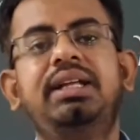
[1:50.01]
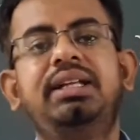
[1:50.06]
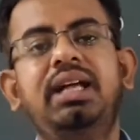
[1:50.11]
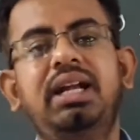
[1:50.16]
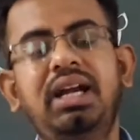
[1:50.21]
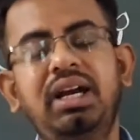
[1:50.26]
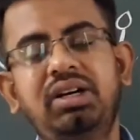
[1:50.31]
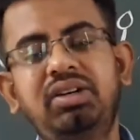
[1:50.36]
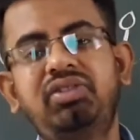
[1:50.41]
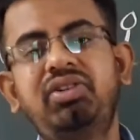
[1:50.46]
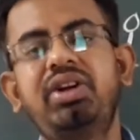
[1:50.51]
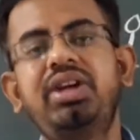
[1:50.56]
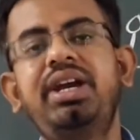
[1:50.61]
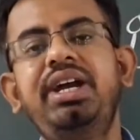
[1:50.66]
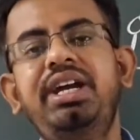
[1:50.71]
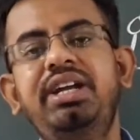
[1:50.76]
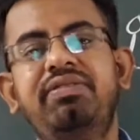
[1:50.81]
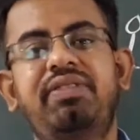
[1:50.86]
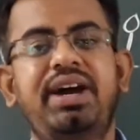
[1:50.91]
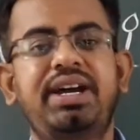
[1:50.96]
the
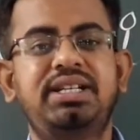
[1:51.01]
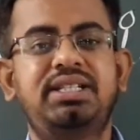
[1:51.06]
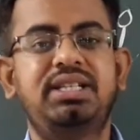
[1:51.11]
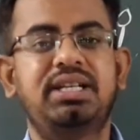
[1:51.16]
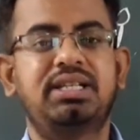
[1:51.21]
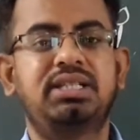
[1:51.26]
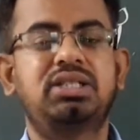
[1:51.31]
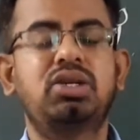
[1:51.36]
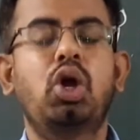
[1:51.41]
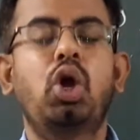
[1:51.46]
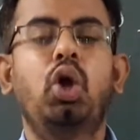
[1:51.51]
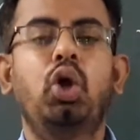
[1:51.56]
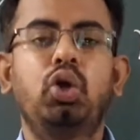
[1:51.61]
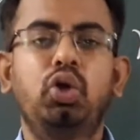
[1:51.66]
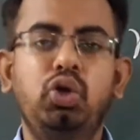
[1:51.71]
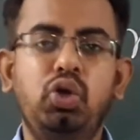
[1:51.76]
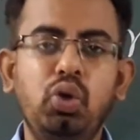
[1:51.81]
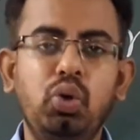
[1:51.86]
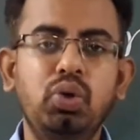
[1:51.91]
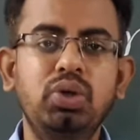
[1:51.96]
literary devices
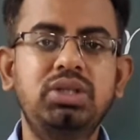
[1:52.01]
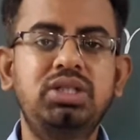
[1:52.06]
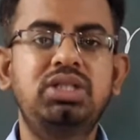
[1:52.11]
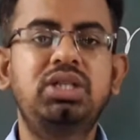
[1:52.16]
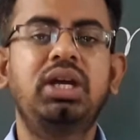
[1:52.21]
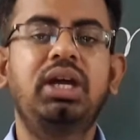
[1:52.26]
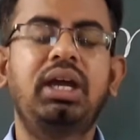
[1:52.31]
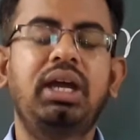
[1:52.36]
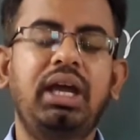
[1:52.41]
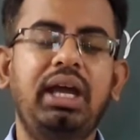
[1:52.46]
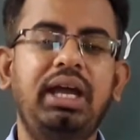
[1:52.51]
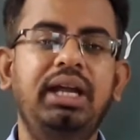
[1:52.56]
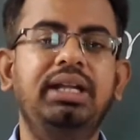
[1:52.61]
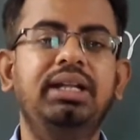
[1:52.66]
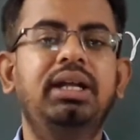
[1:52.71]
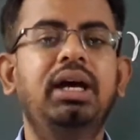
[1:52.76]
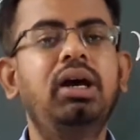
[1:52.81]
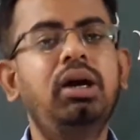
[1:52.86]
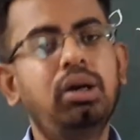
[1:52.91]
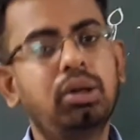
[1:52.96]
used
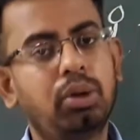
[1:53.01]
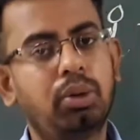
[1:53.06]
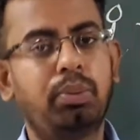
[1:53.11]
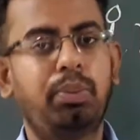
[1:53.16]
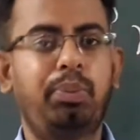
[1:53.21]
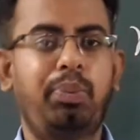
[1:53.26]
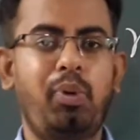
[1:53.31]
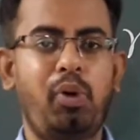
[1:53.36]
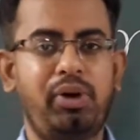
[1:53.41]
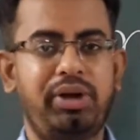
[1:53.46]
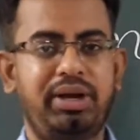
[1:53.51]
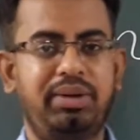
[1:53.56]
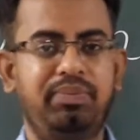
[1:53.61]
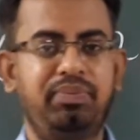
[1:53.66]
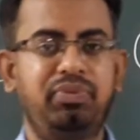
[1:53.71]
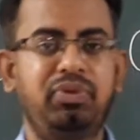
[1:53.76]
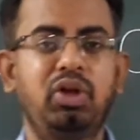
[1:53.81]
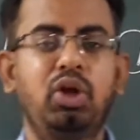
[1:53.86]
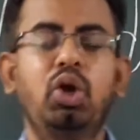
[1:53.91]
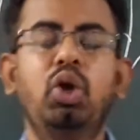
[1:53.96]
in the
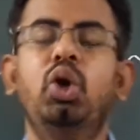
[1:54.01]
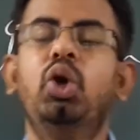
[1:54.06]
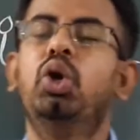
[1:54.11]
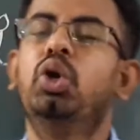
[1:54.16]
poem.